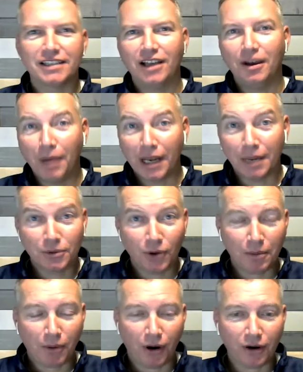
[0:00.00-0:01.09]
My name is
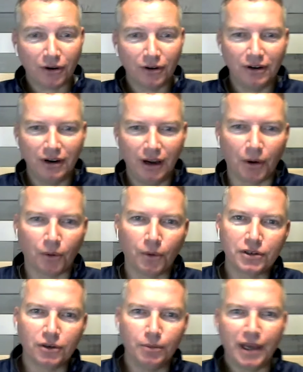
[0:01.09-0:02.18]
Greg Parker. I'm a
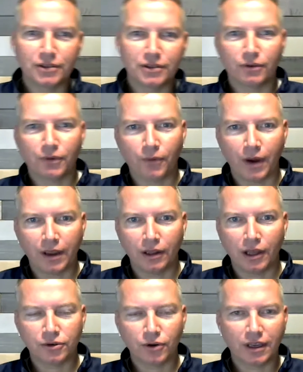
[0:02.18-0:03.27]
regional manager for Franklin
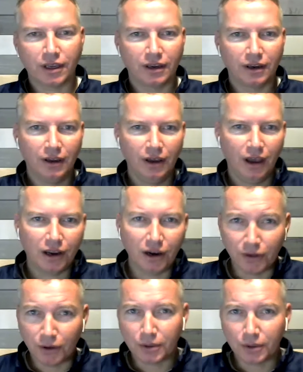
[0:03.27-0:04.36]
Electric. I cover the
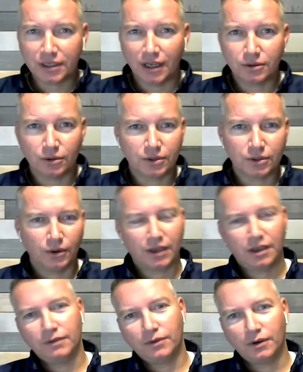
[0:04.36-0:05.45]
North Central, so I
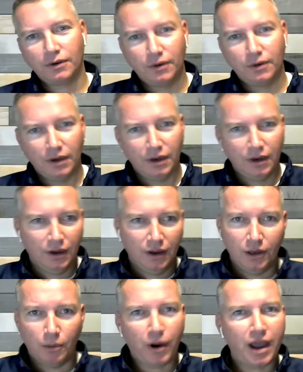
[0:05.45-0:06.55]
cover
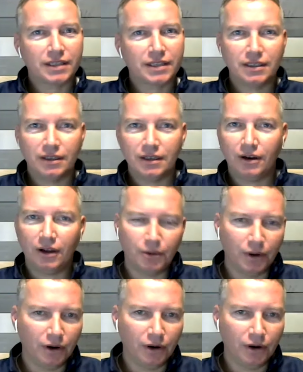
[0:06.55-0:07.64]
Nebraska all the way
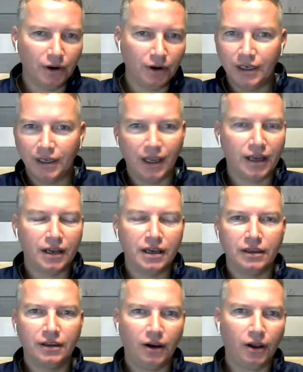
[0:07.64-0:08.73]
over to Indiana,
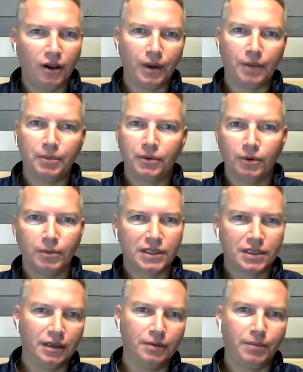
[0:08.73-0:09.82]
all the way up through
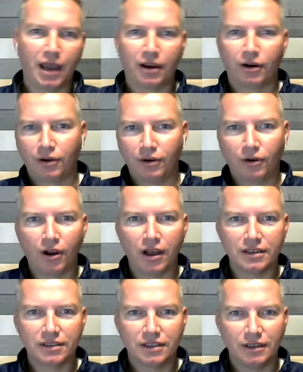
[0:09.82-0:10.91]
Michigan, back
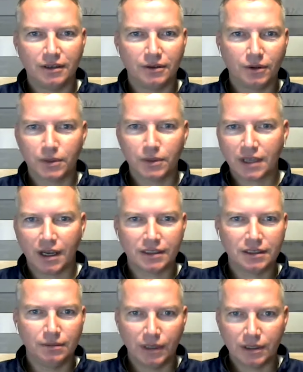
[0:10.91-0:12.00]
across to
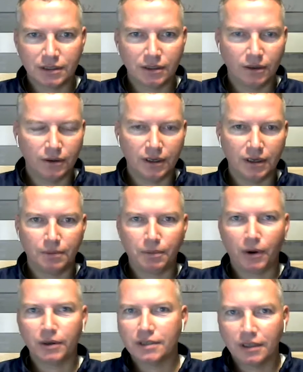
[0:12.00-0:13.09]
Wisconsin, Minnesota,
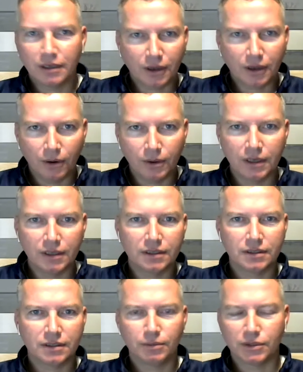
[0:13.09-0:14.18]
parts of the Dakotas,
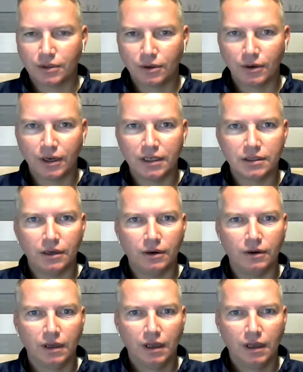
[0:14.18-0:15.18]
Missouri. So